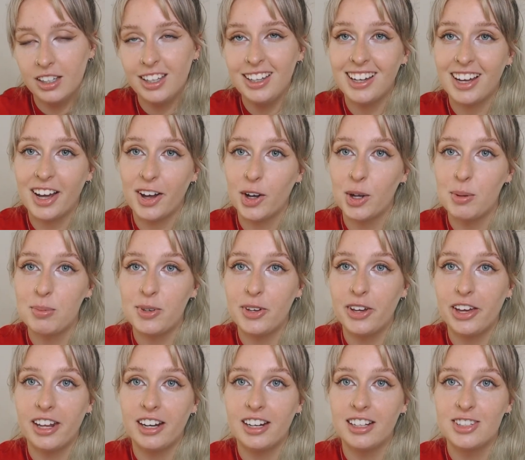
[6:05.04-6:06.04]
yeah, I hope you
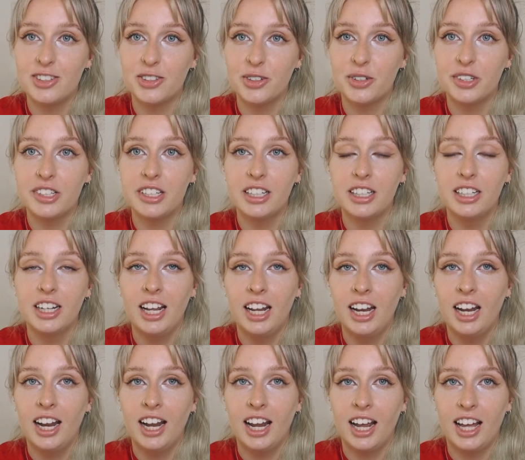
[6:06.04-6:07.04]
get it sorted
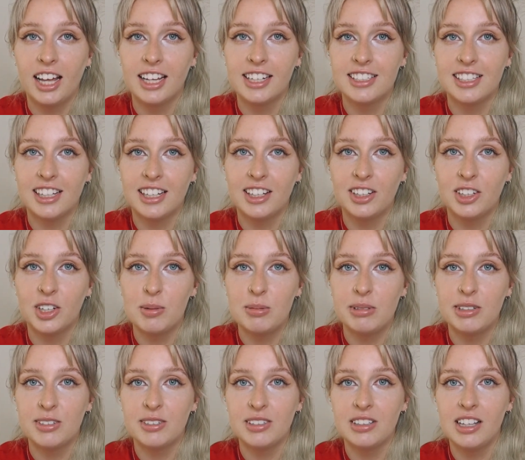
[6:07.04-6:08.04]
and I
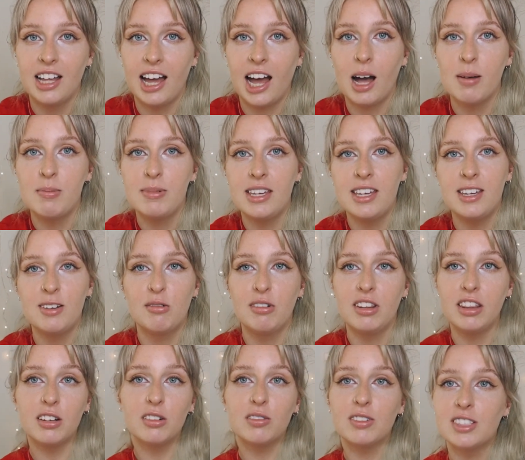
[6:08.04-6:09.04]
hope you're all happy
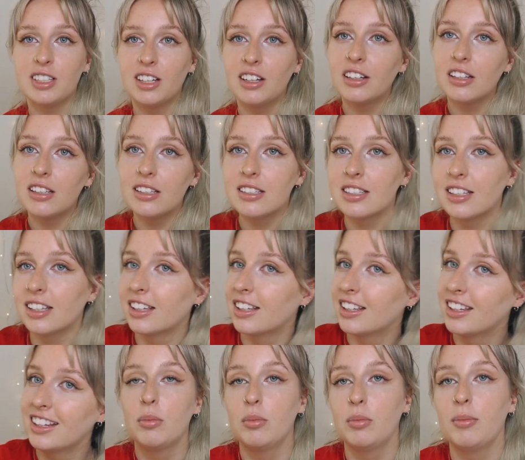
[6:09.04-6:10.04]
with your results.
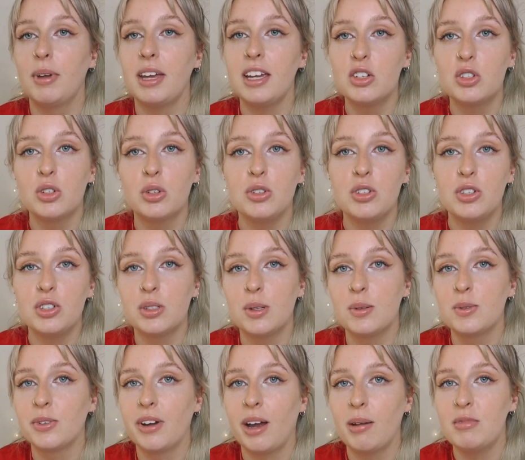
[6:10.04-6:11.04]
Make sure you
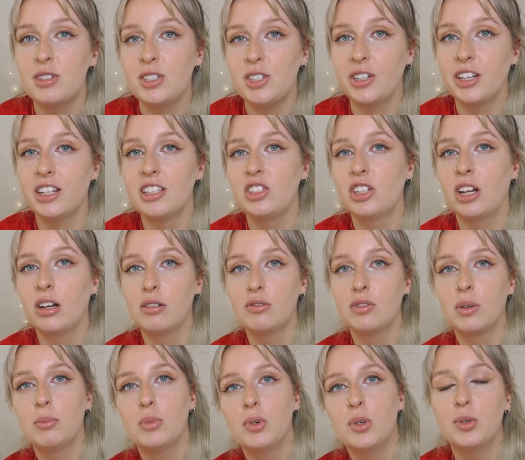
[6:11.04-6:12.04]
subscribe to Unite's channel
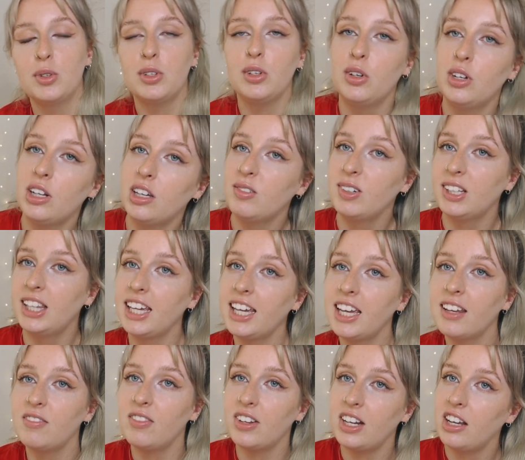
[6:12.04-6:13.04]
for more
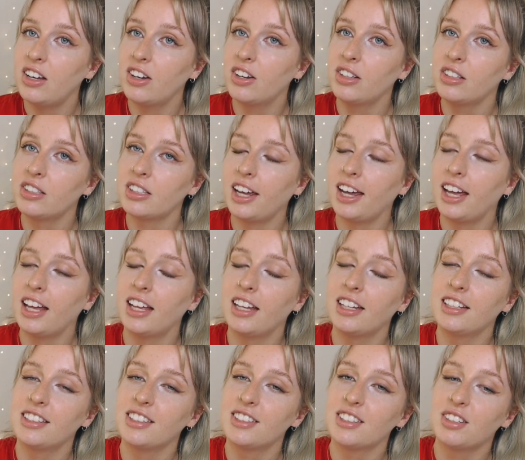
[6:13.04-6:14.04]
uni-related videos,
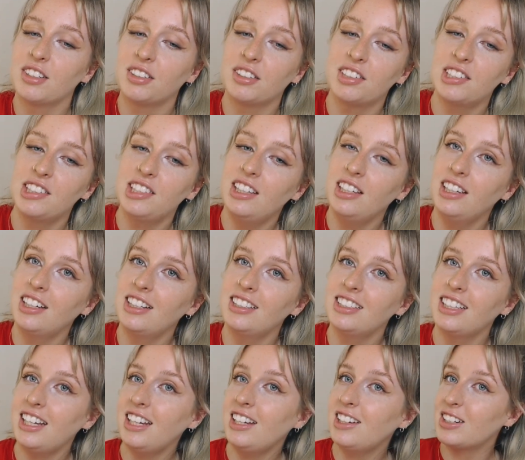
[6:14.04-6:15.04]
and I'll see you
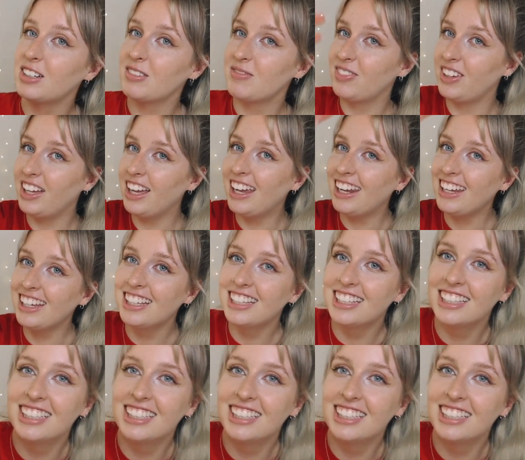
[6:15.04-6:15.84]
guys later. Bye!